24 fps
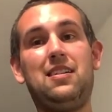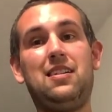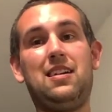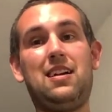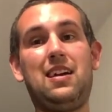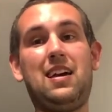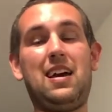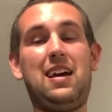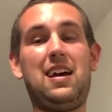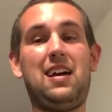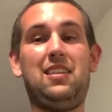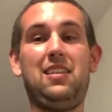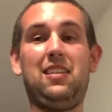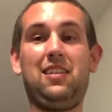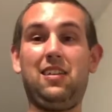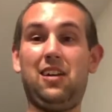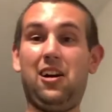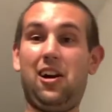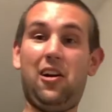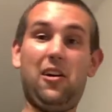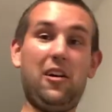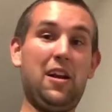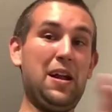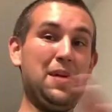And
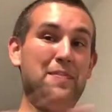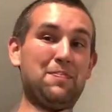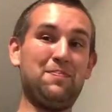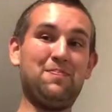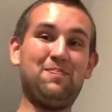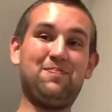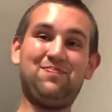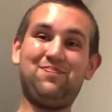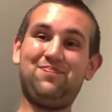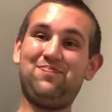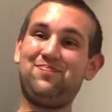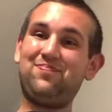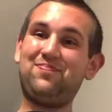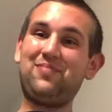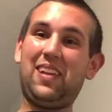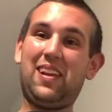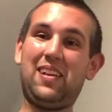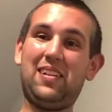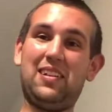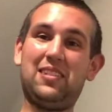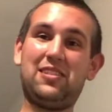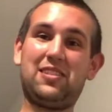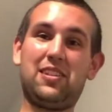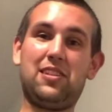all right,
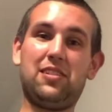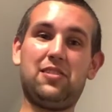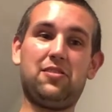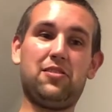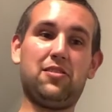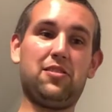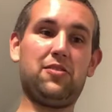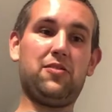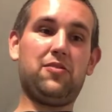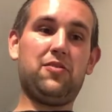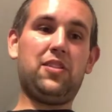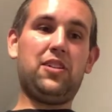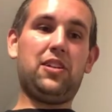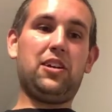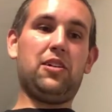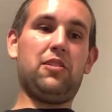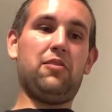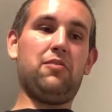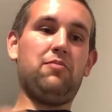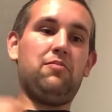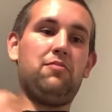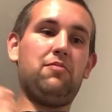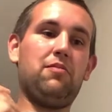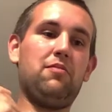let's get into this
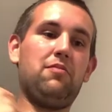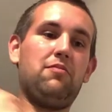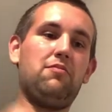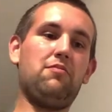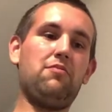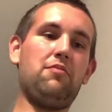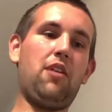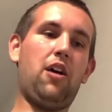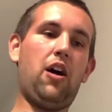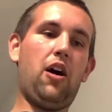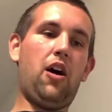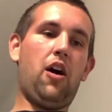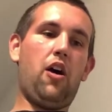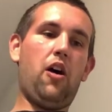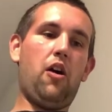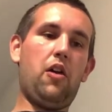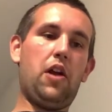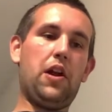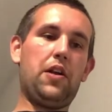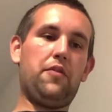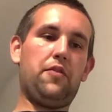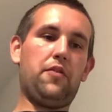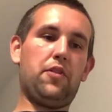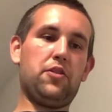video. All
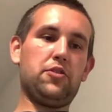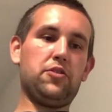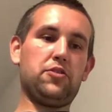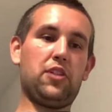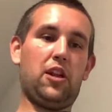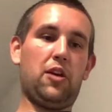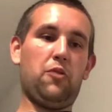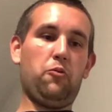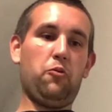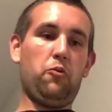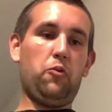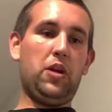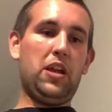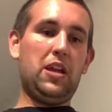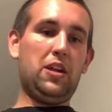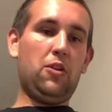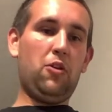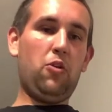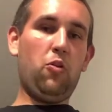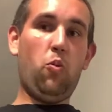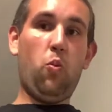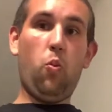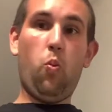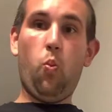right, first,
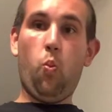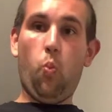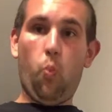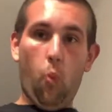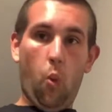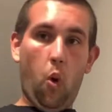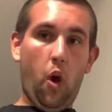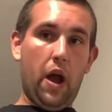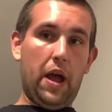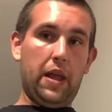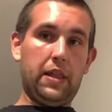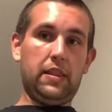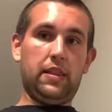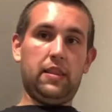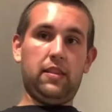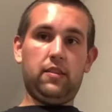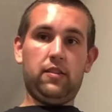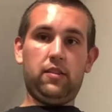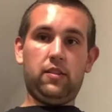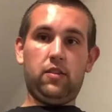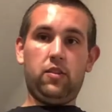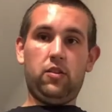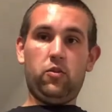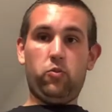week one,
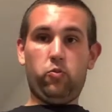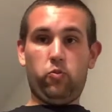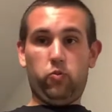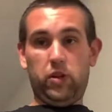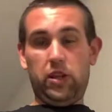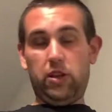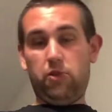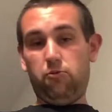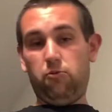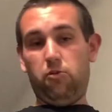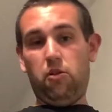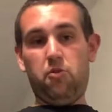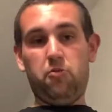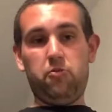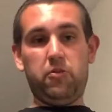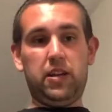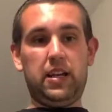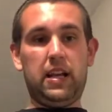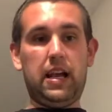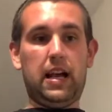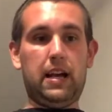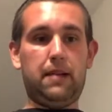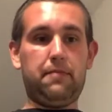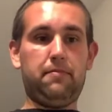we're
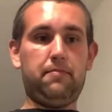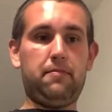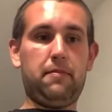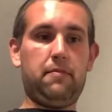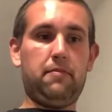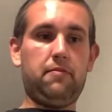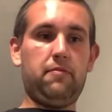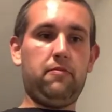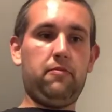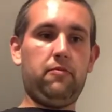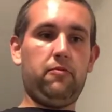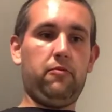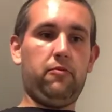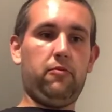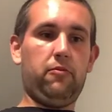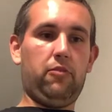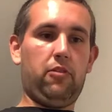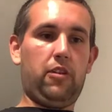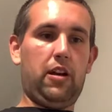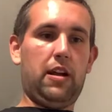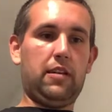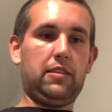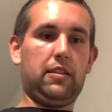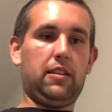
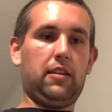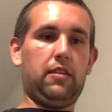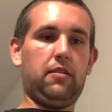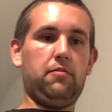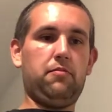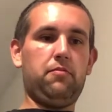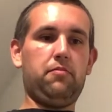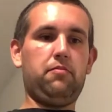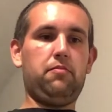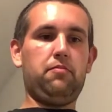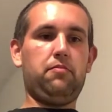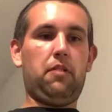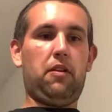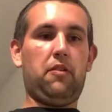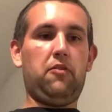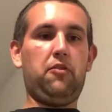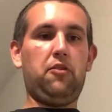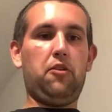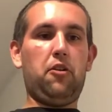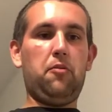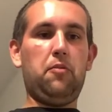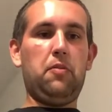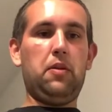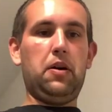at the
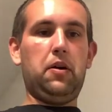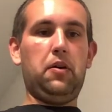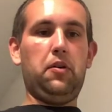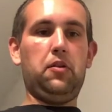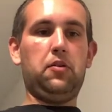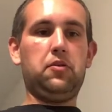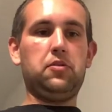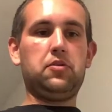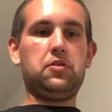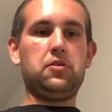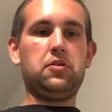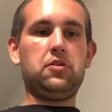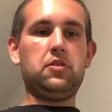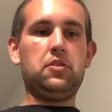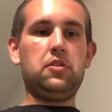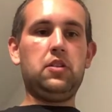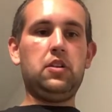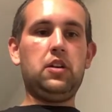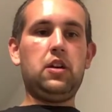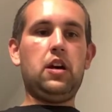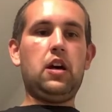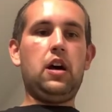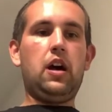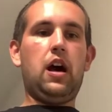Buffalo Bills.
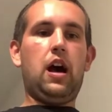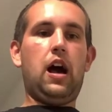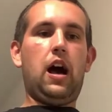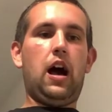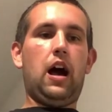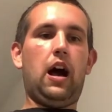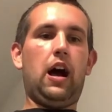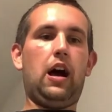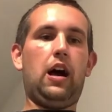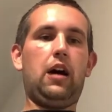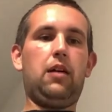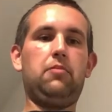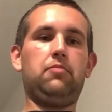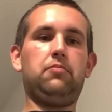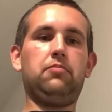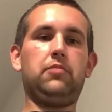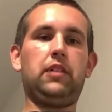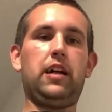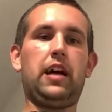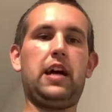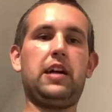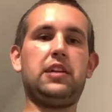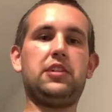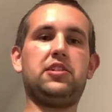
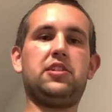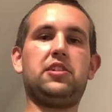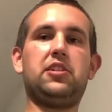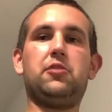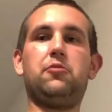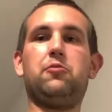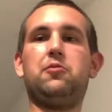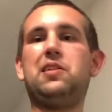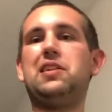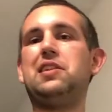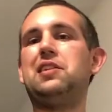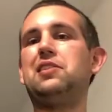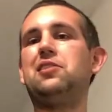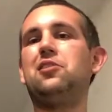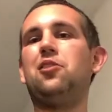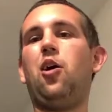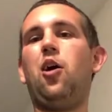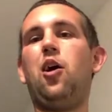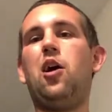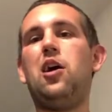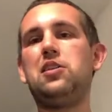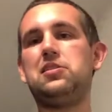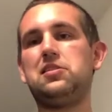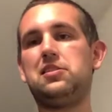Last year we
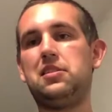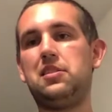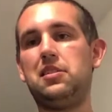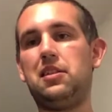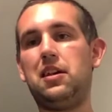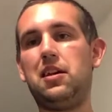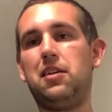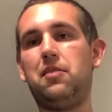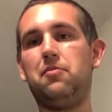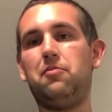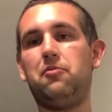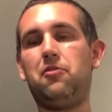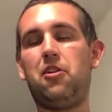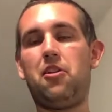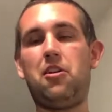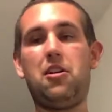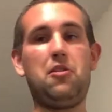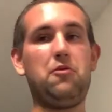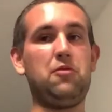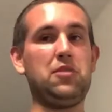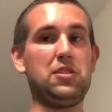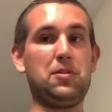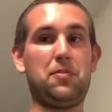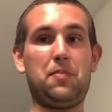lost to them.
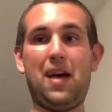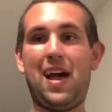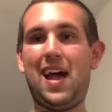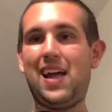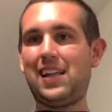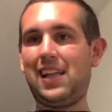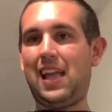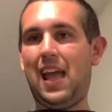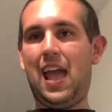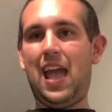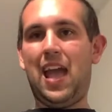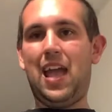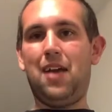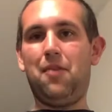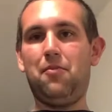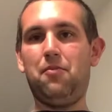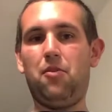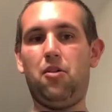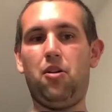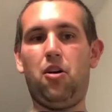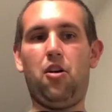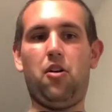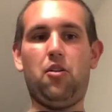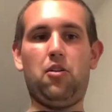It was a bad
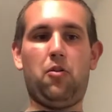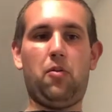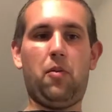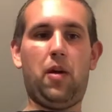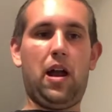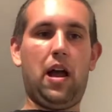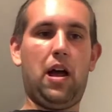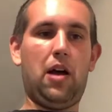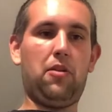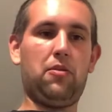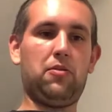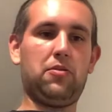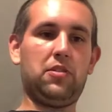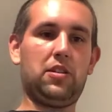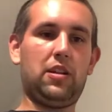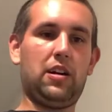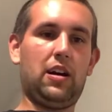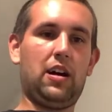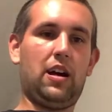game all around.